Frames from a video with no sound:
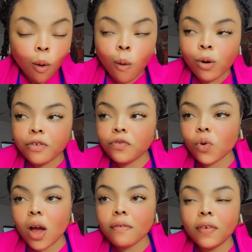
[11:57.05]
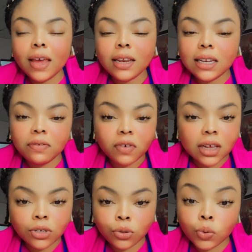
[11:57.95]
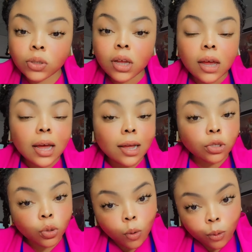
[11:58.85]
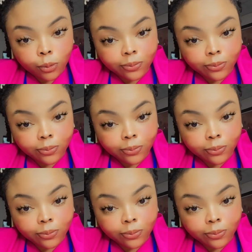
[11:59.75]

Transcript: or if you have any liver issues at all,